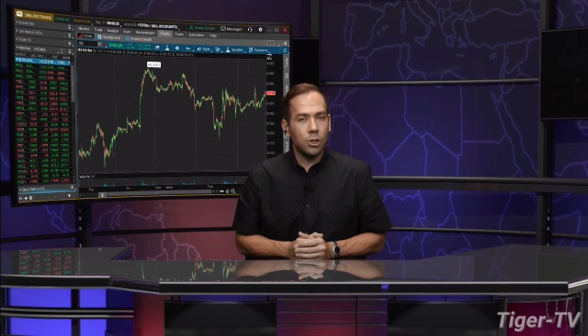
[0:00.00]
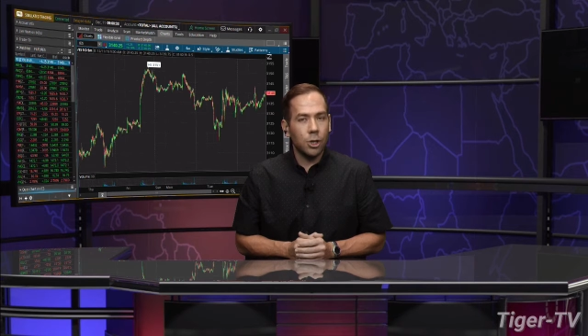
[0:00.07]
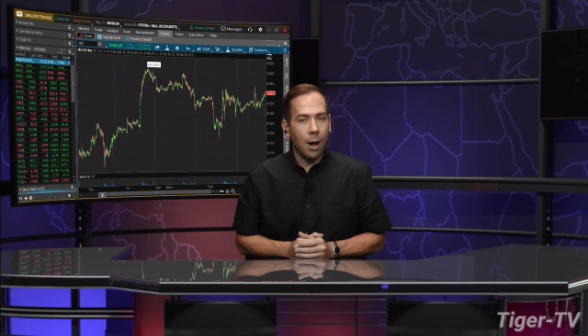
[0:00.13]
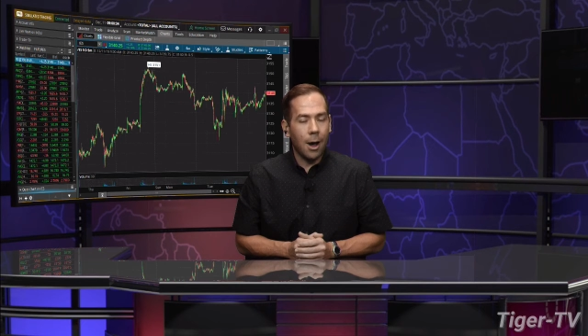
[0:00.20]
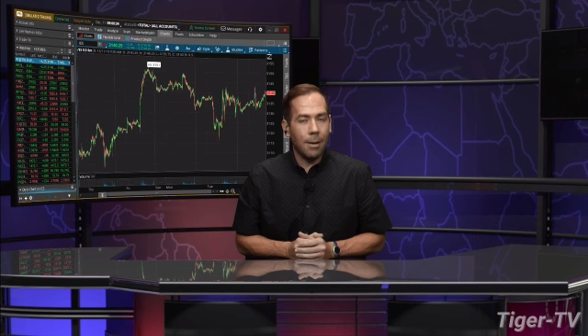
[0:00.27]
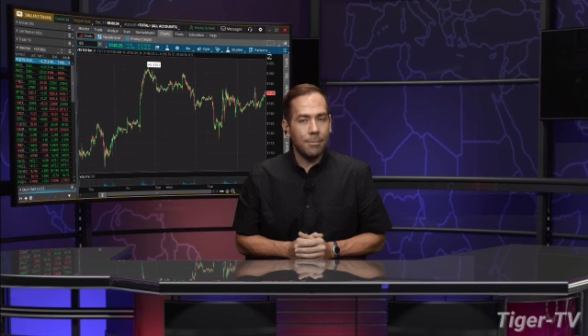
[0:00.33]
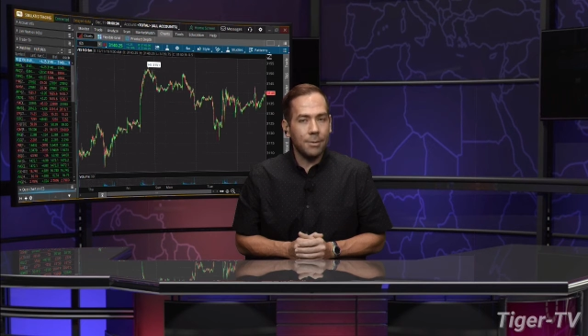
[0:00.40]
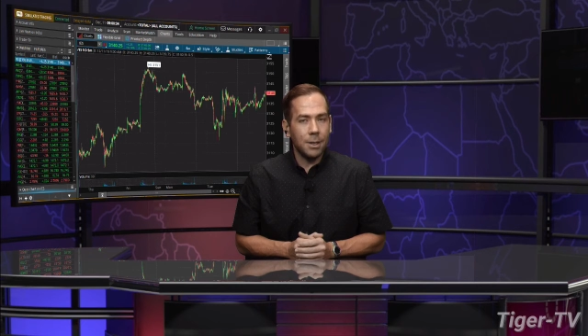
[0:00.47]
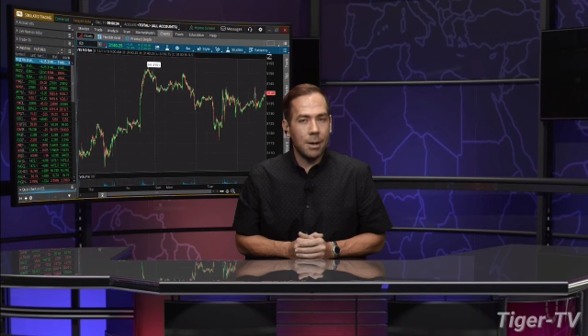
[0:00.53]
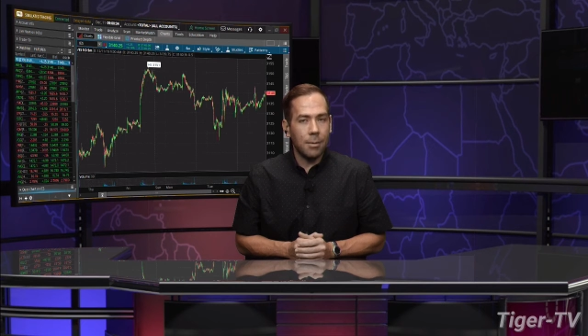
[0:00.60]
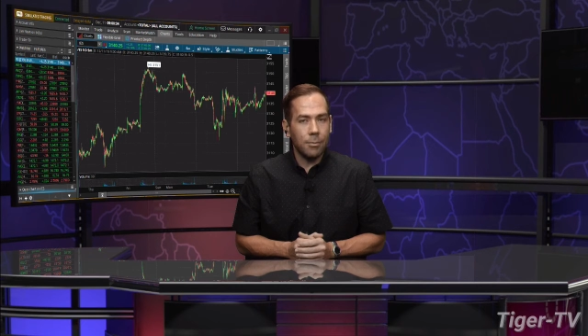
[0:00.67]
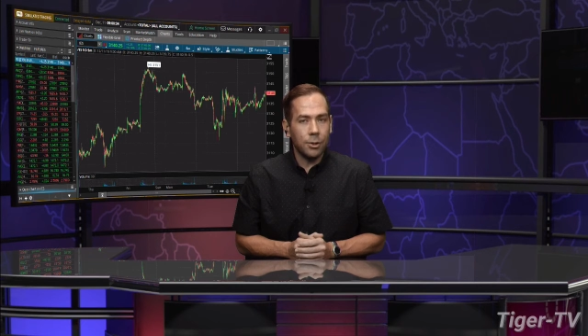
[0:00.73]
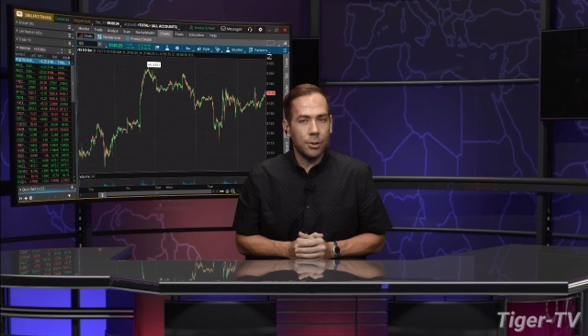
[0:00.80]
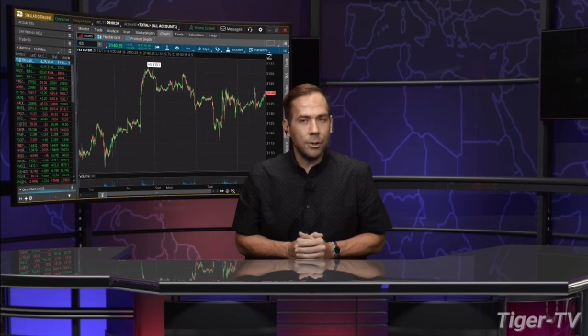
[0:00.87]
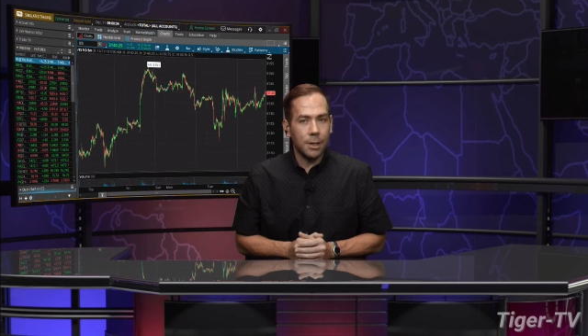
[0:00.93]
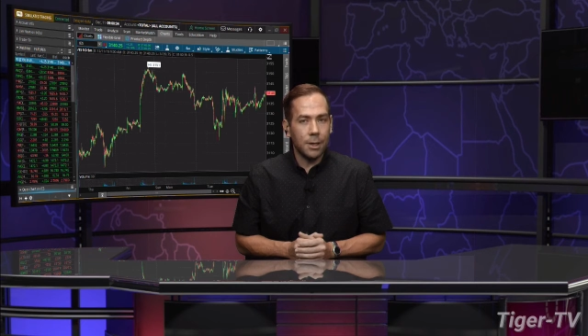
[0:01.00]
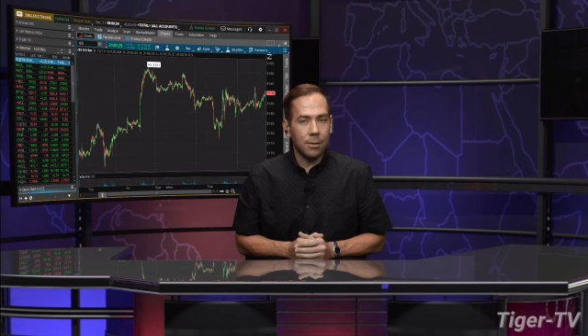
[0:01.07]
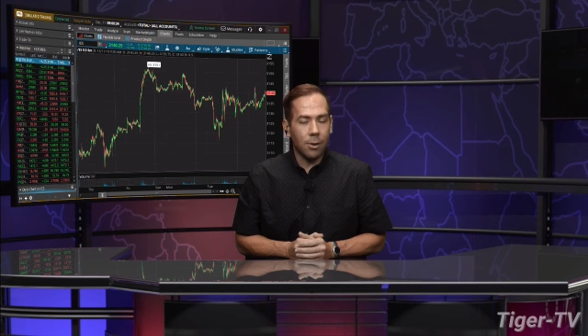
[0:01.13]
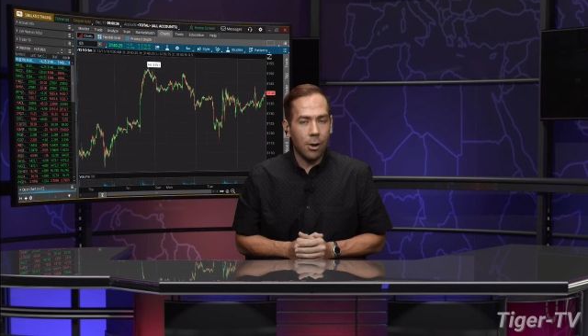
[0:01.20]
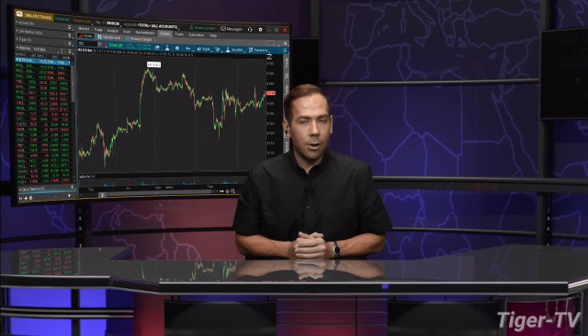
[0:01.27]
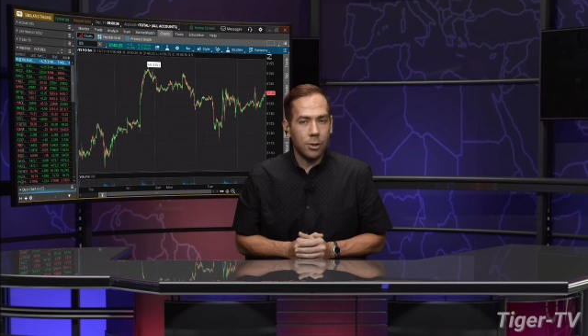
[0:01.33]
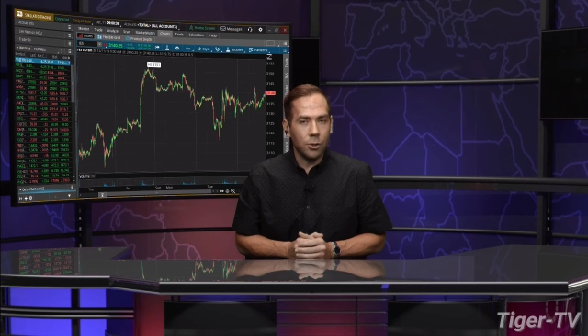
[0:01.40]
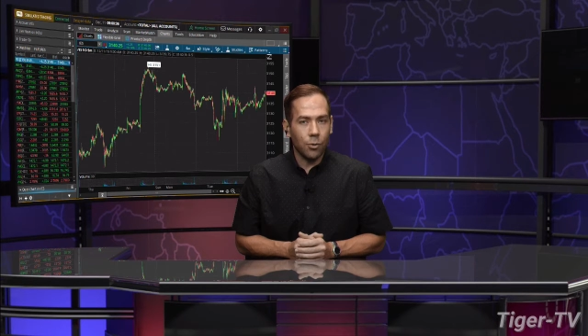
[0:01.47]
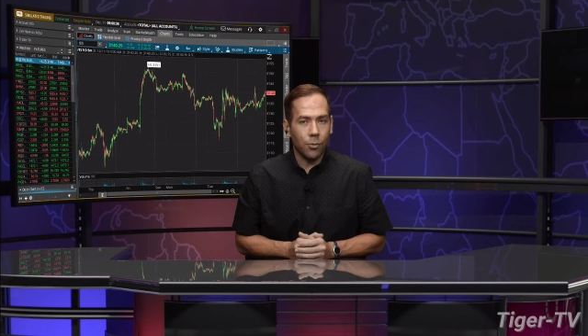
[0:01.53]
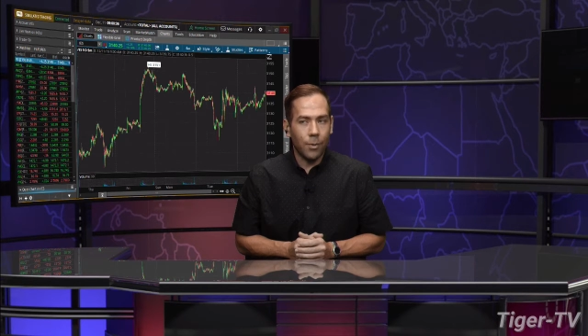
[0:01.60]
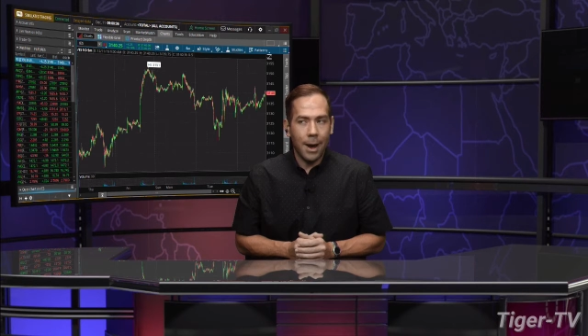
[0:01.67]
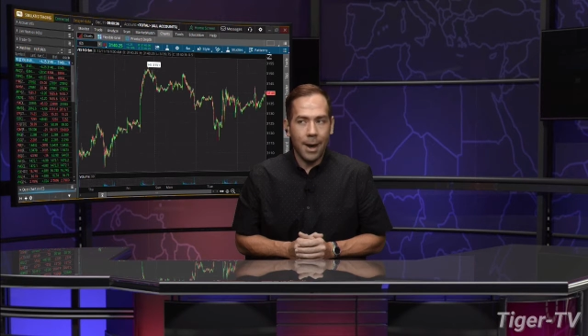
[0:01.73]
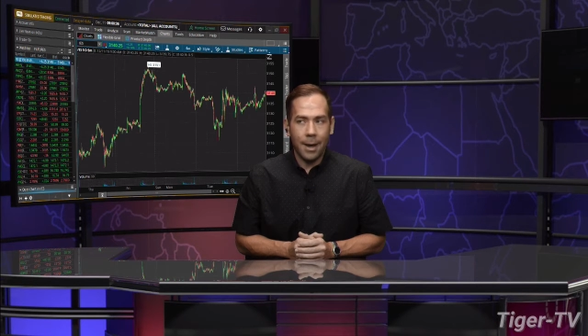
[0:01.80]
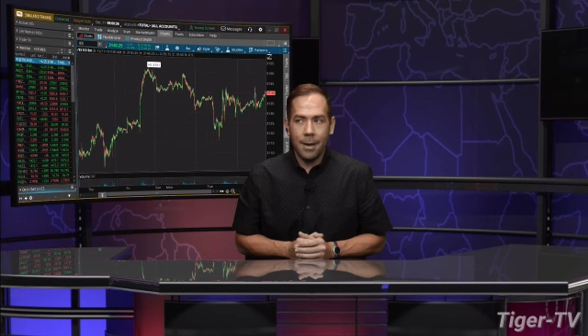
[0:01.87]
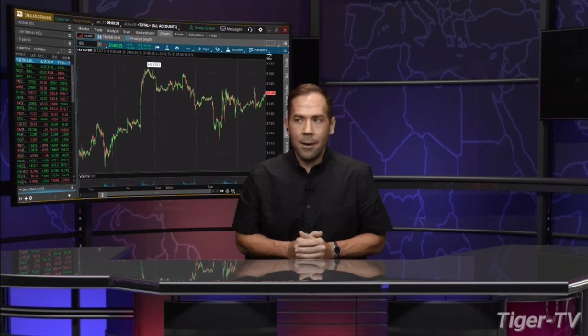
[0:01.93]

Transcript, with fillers: Jobs numbers in large array.